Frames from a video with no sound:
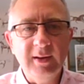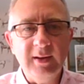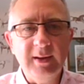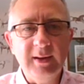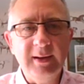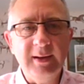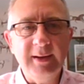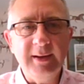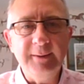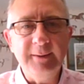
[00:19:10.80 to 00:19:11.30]

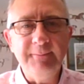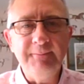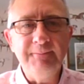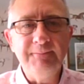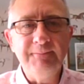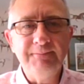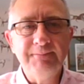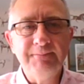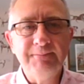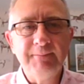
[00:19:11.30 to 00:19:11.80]

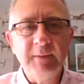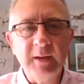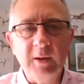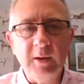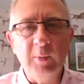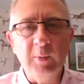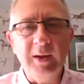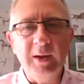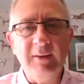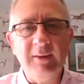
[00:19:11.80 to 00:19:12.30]
and
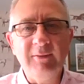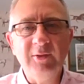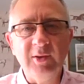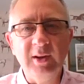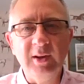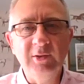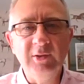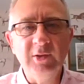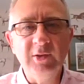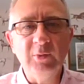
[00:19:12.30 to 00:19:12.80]
we have
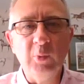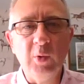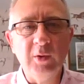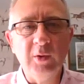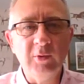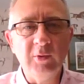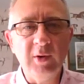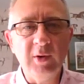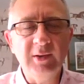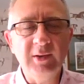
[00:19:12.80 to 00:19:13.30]
seen just
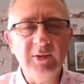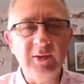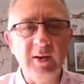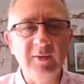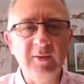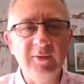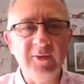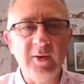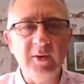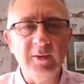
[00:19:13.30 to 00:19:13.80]
one race
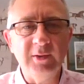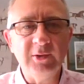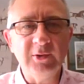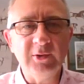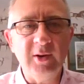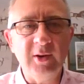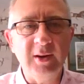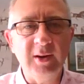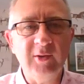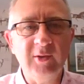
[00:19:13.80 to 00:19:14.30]
so far on the
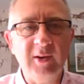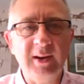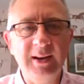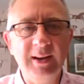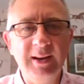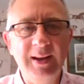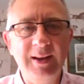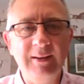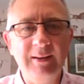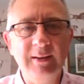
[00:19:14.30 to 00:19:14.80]
straight track
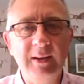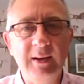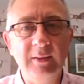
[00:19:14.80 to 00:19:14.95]
at Ayr,